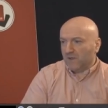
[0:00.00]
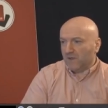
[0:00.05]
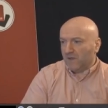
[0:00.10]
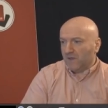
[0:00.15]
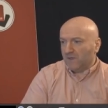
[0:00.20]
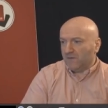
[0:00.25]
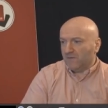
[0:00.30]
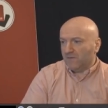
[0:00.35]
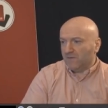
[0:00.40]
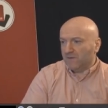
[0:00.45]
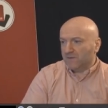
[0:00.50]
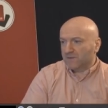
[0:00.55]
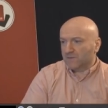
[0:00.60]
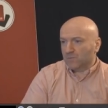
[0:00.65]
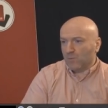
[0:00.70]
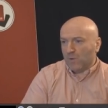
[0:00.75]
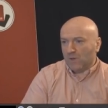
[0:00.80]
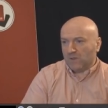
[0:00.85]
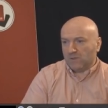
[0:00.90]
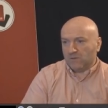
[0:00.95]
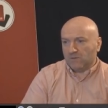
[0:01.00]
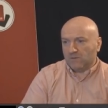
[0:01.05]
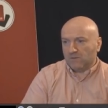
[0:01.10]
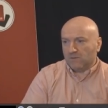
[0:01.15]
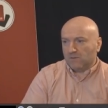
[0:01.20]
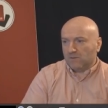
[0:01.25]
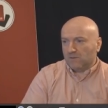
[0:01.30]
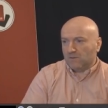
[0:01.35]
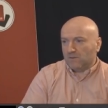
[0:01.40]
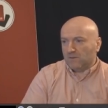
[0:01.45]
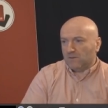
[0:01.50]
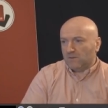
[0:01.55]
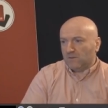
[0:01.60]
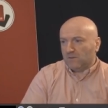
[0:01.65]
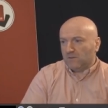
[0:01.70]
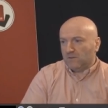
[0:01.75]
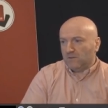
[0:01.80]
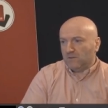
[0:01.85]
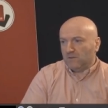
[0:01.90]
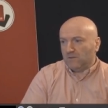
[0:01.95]
and this one,
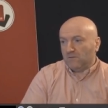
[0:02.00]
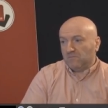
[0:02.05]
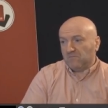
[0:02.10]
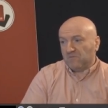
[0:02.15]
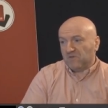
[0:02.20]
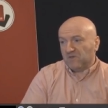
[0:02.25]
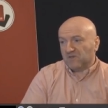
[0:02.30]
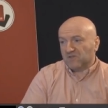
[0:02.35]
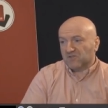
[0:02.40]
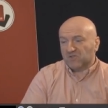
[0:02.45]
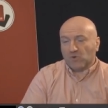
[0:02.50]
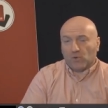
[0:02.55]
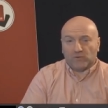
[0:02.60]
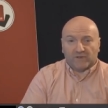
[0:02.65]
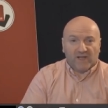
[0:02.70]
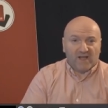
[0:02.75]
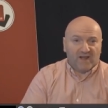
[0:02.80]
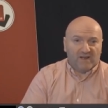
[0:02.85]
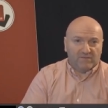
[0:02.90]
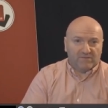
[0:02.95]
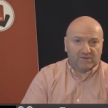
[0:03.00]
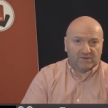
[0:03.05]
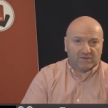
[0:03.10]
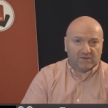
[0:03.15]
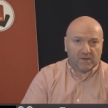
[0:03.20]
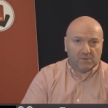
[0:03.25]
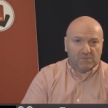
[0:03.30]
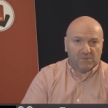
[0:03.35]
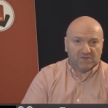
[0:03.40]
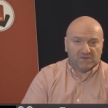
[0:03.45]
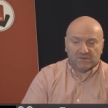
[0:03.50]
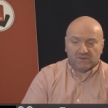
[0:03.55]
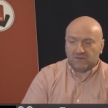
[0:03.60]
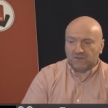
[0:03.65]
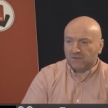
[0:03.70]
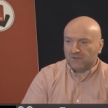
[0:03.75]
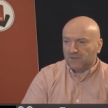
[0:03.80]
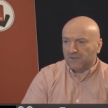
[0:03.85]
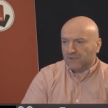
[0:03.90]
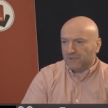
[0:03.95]
I think it's called Elephant Gambit
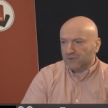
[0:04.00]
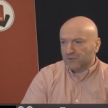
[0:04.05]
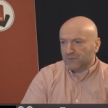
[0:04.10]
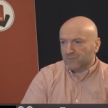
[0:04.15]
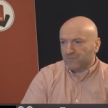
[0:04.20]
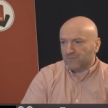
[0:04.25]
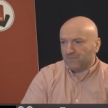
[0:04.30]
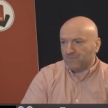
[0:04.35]
in English.